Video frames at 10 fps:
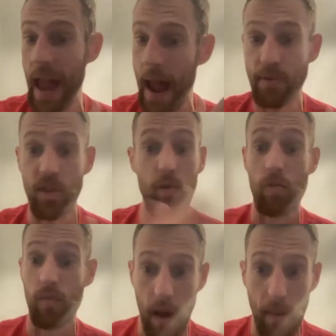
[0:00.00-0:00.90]

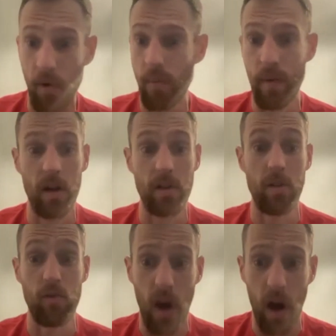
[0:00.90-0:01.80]
absolute number, but also
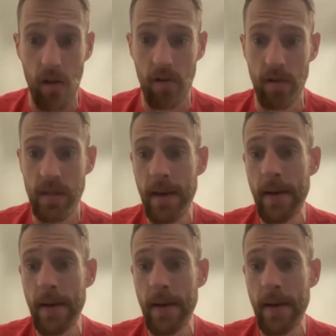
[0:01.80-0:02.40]
dollars.